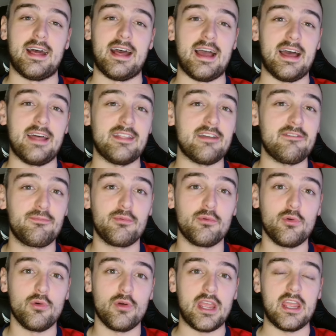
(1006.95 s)
And they've
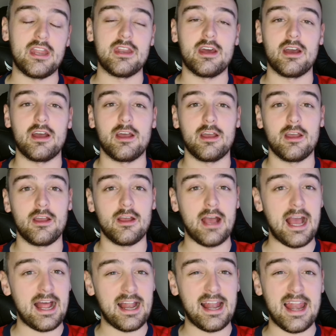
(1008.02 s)
brought in
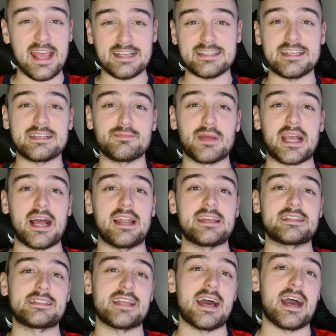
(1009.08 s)
Alexis
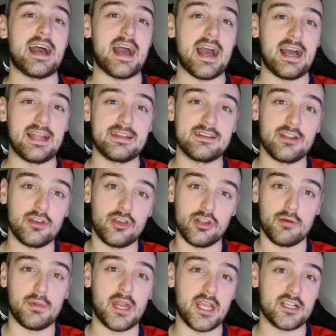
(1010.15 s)
McAllister and
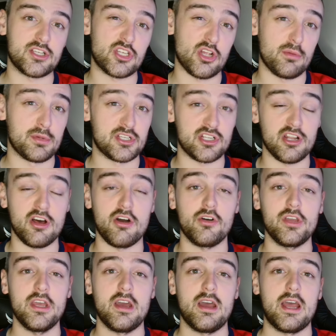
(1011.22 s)
Dominic Szoboszlai.